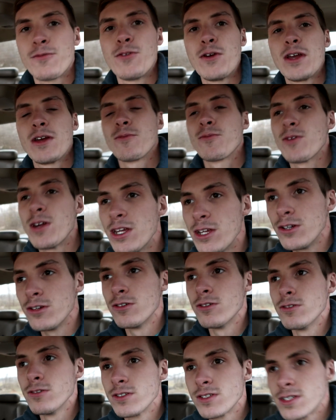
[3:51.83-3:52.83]
if we can
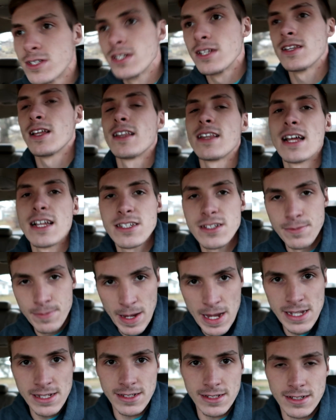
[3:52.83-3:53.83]
reuse, then that's
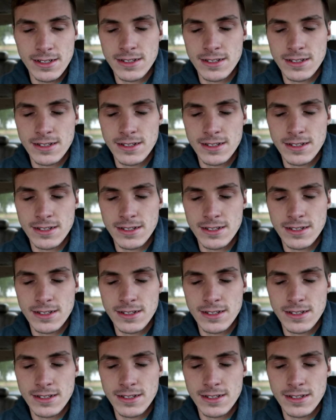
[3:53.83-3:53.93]
amazing.